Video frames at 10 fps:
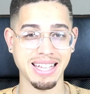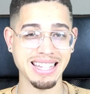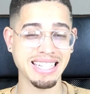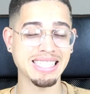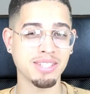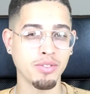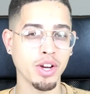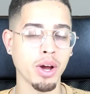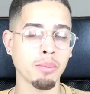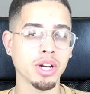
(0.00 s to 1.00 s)
In this
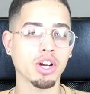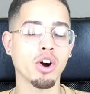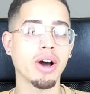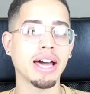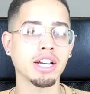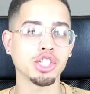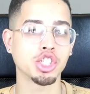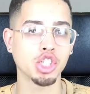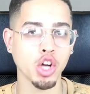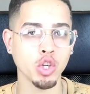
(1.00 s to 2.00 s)
video, I'm going to go ahead and
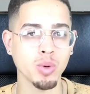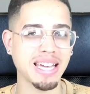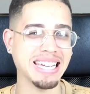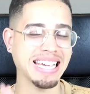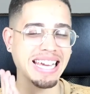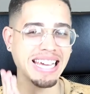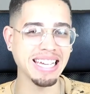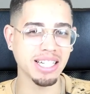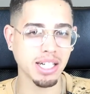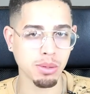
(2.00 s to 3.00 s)
show you an
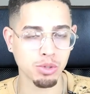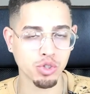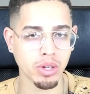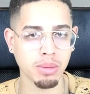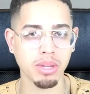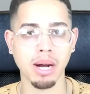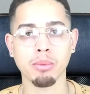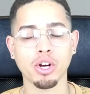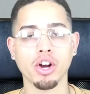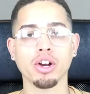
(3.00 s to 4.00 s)
income stream that
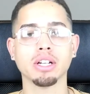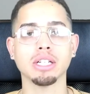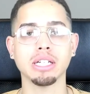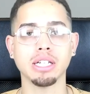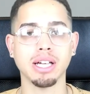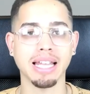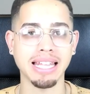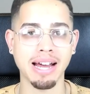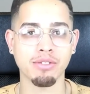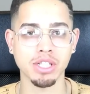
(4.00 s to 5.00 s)
I'm currently
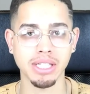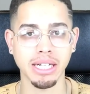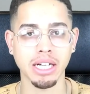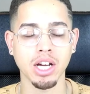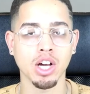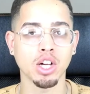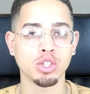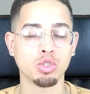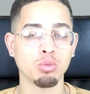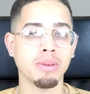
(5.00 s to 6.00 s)
leveraging
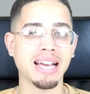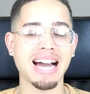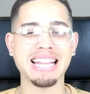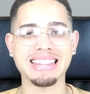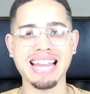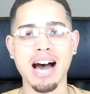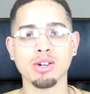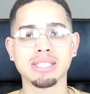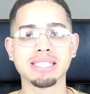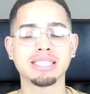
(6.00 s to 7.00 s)
to make
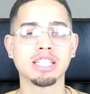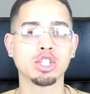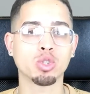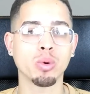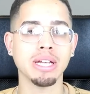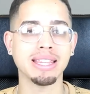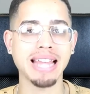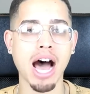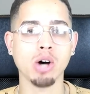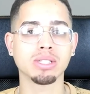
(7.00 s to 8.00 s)
$1,000 to
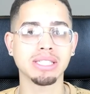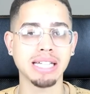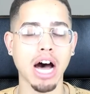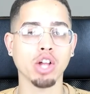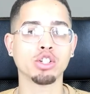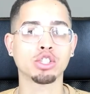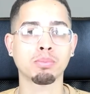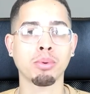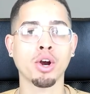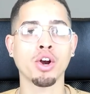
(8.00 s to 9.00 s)
$3,000
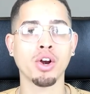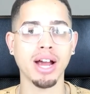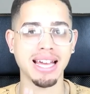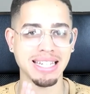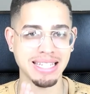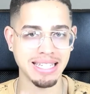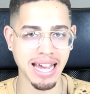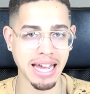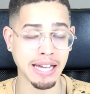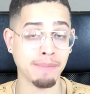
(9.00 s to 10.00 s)
per
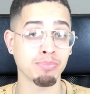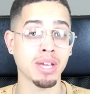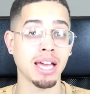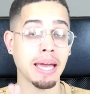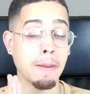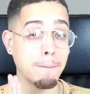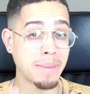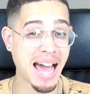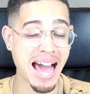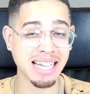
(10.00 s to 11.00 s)
day in
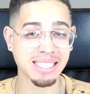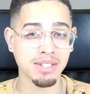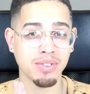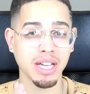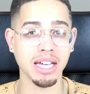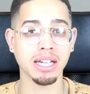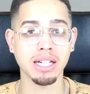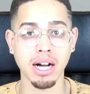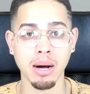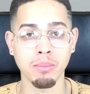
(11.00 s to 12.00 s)
passive
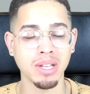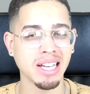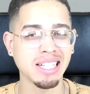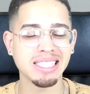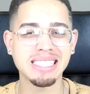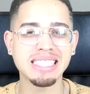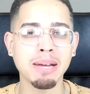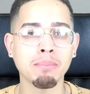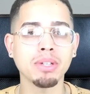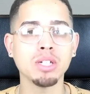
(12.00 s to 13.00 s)
income,
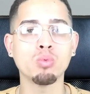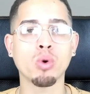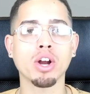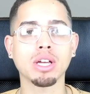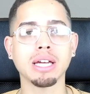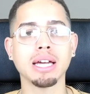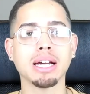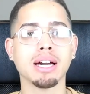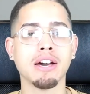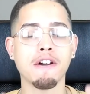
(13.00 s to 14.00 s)
simply
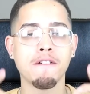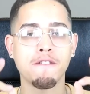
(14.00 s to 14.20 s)
working